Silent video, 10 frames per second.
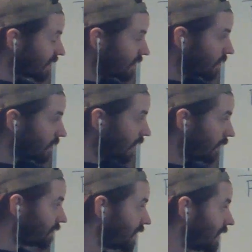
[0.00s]
to in
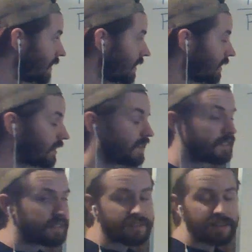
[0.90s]
NotV
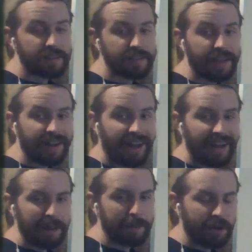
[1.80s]
is that I
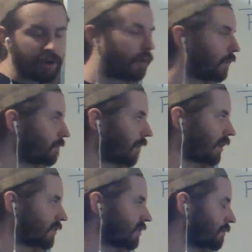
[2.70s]
am at home
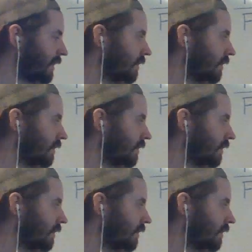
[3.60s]
bothers me.